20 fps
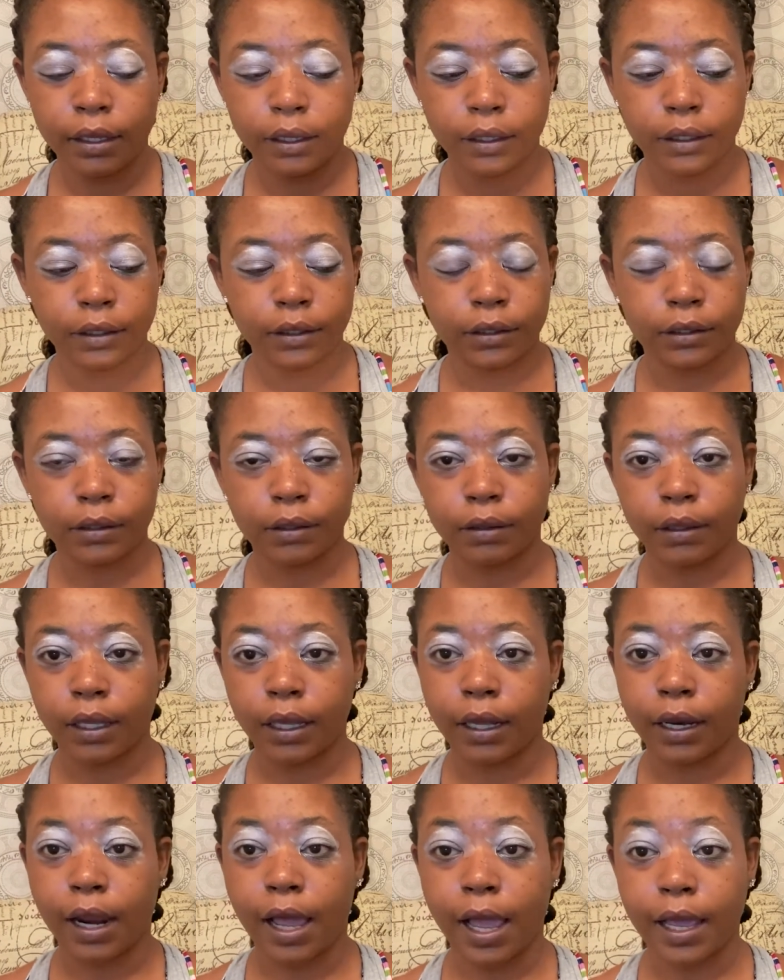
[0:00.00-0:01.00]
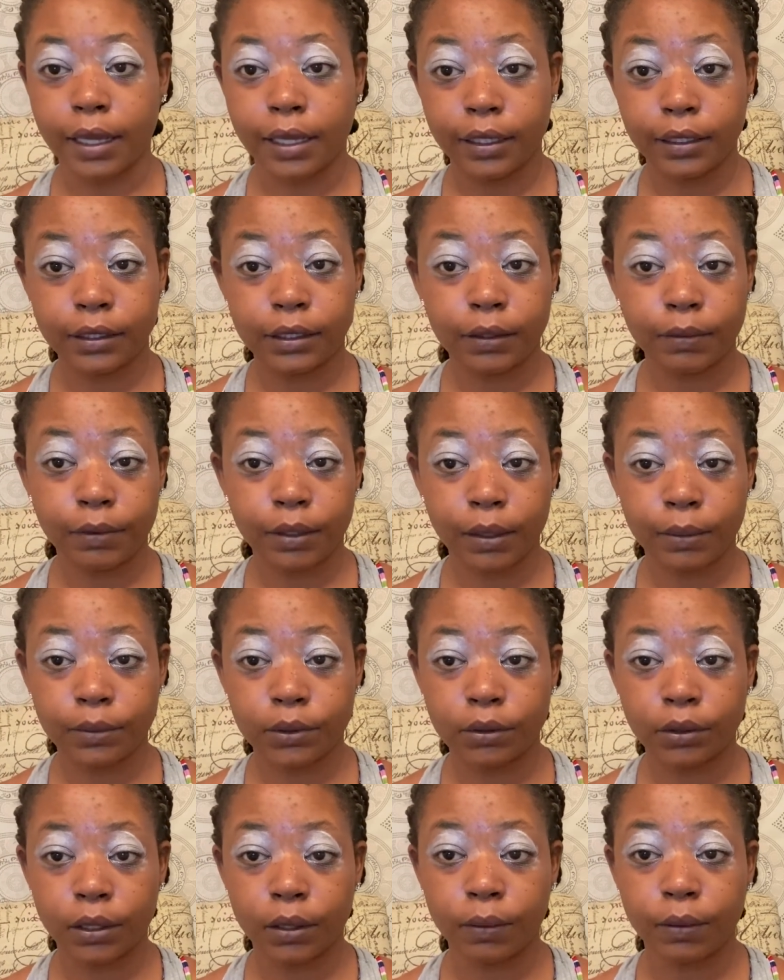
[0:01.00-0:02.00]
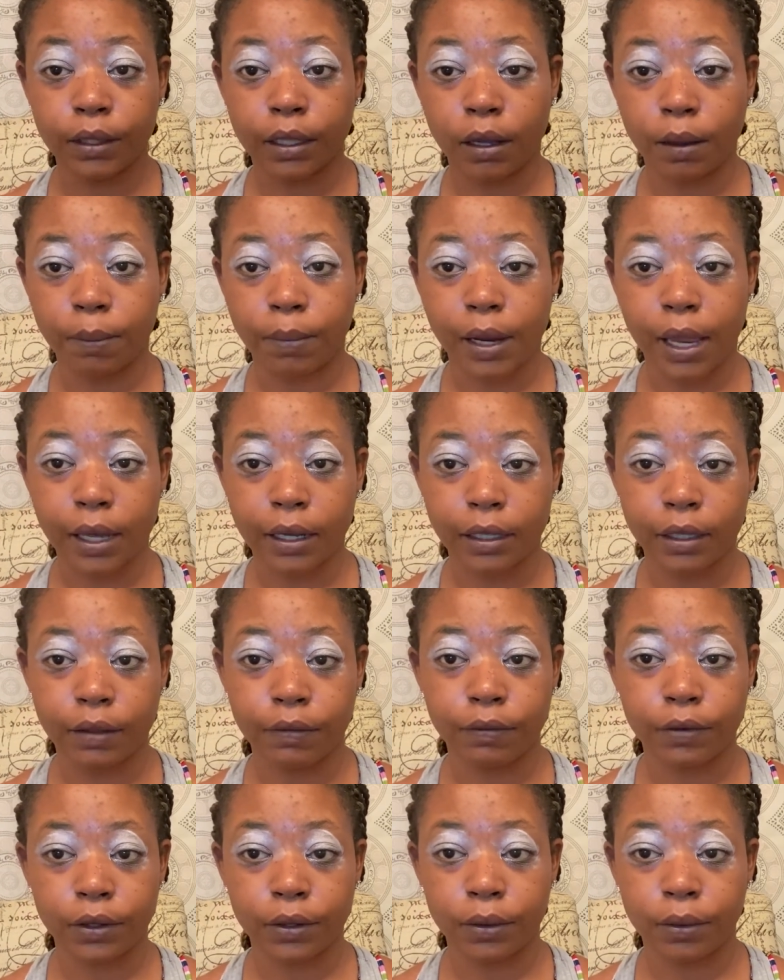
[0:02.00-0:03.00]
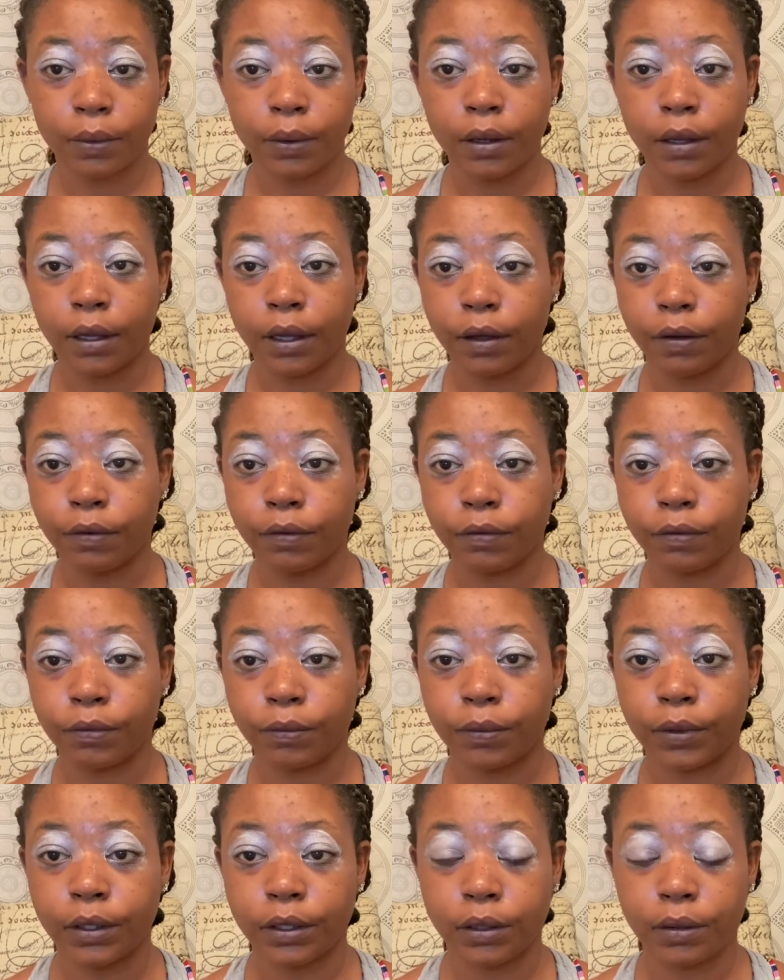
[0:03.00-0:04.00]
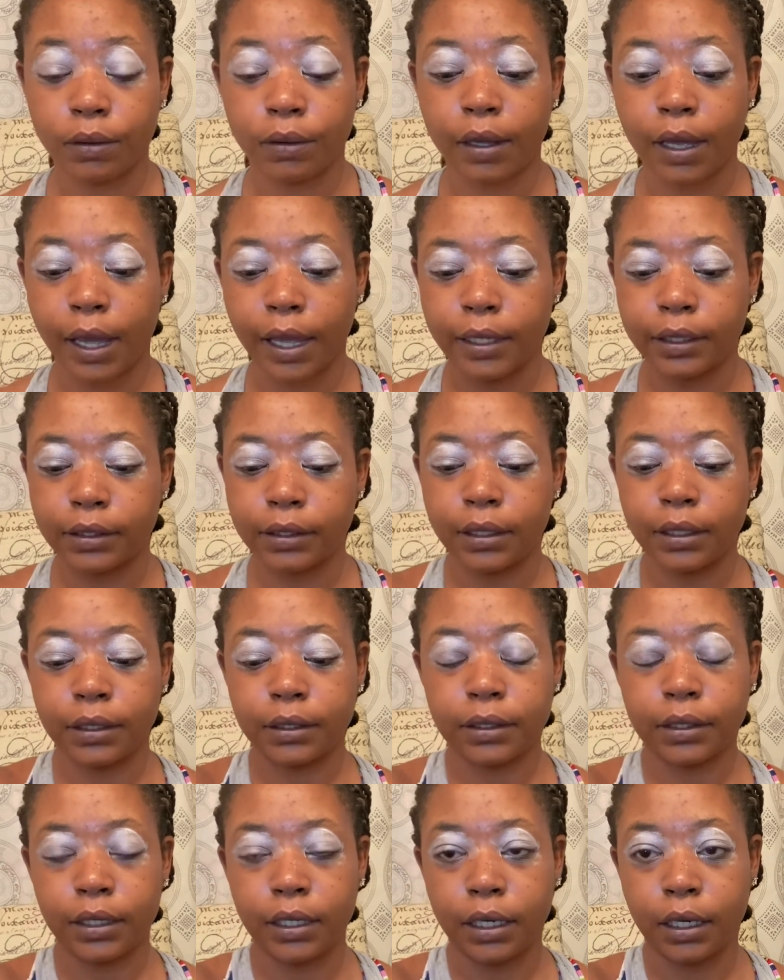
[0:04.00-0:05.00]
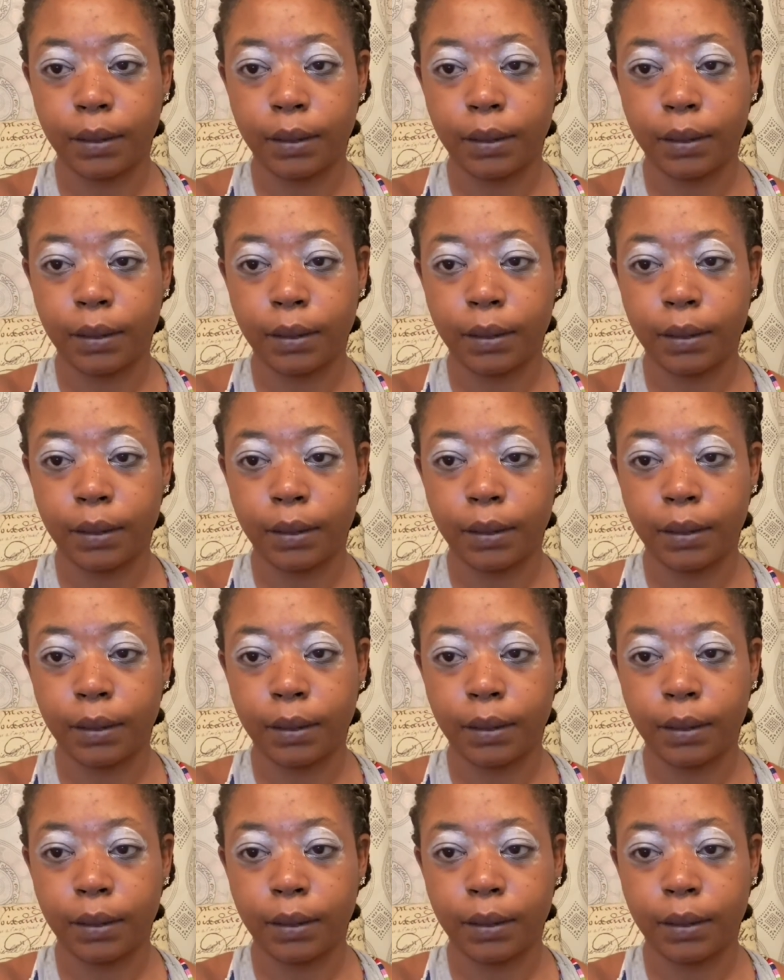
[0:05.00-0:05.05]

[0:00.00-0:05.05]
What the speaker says: so that I can see what I'm doing without blocking the view of what you guys can see.